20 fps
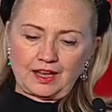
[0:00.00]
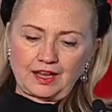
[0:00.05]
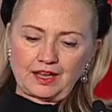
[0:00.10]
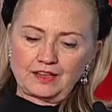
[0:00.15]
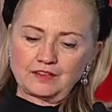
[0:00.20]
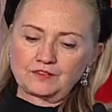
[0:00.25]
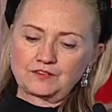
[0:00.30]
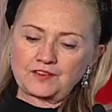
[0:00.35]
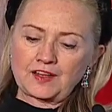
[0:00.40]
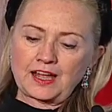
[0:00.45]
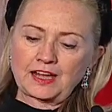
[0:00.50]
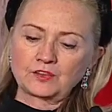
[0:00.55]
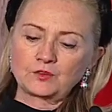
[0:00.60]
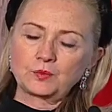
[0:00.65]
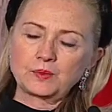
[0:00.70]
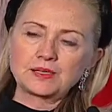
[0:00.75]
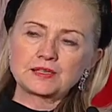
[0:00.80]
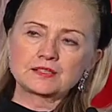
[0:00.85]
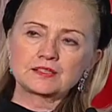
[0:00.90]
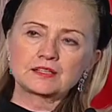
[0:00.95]
In fact,
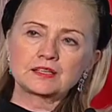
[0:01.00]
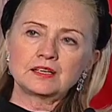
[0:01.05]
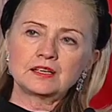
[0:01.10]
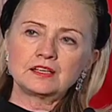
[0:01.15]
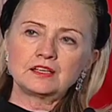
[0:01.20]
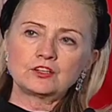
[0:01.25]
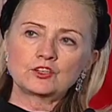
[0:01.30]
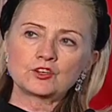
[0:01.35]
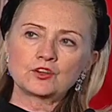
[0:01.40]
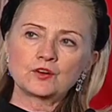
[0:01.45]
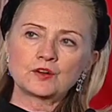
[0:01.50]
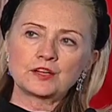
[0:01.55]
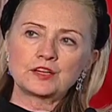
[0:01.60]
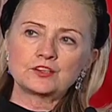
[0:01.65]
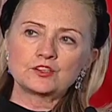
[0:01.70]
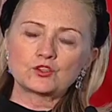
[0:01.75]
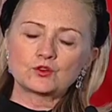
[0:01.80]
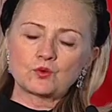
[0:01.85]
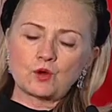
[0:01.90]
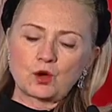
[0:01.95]
we see
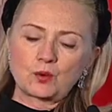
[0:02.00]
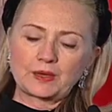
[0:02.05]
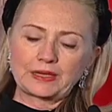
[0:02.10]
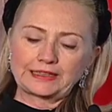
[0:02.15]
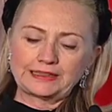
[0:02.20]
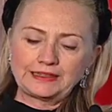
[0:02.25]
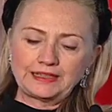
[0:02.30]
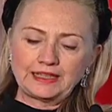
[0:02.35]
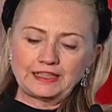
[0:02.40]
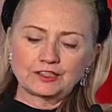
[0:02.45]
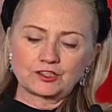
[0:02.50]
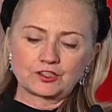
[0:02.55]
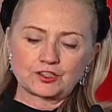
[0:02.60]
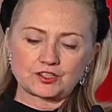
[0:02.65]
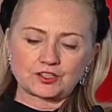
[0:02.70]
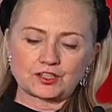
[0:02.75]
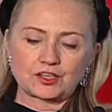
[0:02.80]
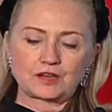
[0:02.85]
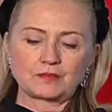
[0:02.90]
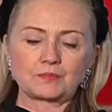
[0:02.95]
Turkey's growing
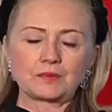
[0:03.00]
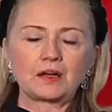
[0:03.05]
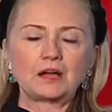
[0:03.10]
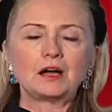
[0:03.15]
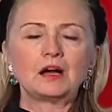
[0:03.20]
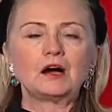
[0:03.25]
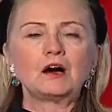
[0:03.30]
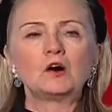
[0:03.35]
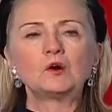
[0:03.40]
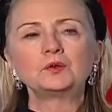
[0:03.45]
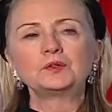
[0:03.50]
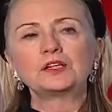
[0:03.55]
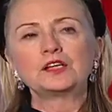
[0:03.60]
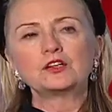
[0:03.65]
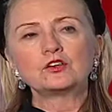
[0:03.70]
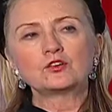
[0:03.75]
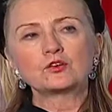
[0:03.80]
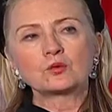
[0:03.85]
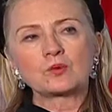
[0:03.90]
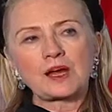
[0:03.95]
leadership
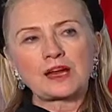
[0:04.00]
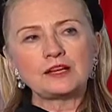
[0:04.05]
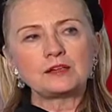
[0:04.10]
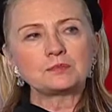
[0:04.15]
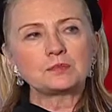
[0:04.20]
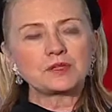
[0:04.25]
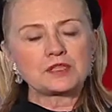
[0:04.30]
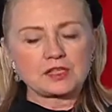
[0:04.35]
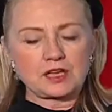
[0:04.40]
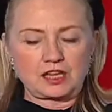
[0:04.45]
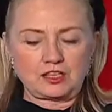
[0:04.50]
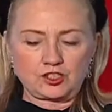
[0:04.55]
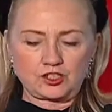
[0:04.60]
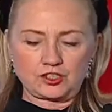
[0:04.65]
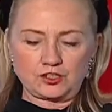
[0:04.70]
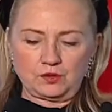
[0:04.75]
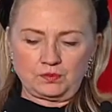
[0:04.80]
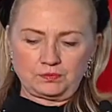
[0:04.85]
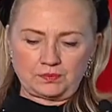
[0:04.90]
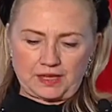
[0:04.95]
holding great
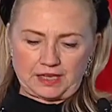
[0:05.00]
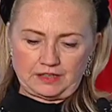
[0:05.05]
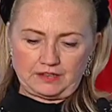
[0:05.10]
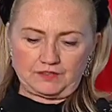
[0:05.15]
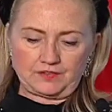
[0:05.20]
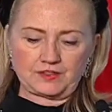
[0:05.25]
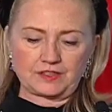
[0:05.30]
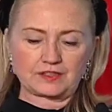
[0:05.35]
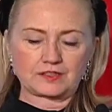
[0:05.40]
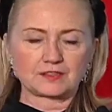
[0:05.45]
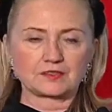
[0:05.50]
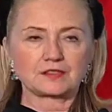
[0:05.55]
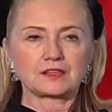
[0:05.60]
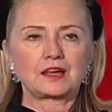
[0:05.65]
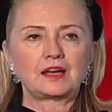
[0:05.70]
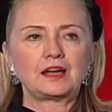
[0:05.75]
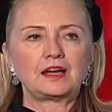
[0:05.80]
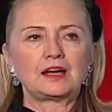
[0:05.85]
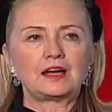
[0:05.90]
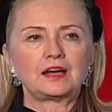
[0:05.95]
potential benefits.
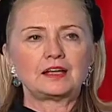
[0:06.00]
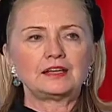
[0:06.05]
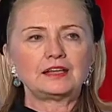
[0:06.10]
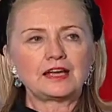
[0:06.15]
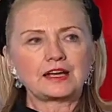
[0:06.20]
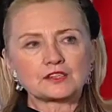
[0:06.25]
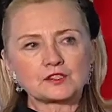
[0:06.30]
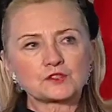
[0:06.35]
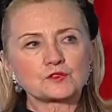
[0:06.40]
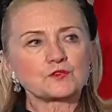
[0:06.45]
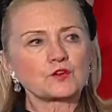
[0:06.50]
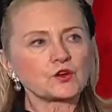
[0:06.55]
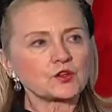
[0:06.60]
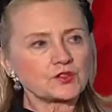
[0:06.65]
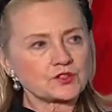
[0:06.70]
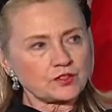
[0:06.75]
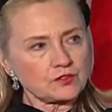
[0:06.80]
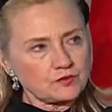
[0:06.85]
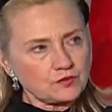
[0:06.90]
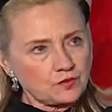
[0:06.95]
Yes,
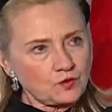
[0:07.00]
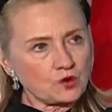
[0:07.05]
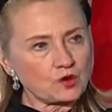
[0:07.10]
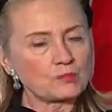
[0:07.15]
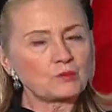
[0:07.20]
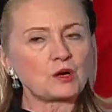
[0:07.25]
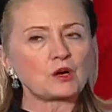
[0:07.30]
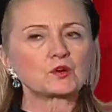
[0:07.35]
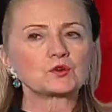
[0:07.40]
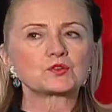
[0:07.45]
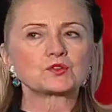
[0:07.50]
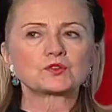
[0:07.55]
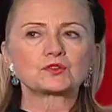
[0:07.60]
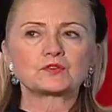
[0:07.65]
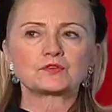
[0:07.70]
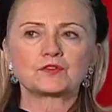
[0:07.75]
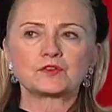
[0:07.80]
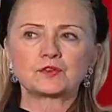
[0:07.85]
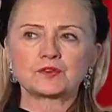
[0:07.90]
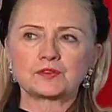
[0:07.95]
first and
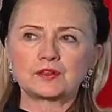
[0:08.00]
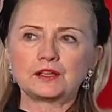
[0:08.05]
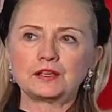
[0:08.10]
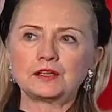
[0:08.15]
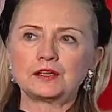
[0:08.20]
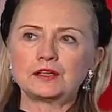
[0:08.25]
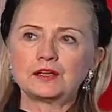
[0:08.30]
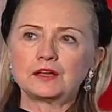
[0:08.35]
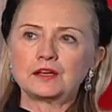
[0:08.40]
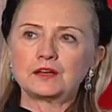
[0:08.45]
foremost for the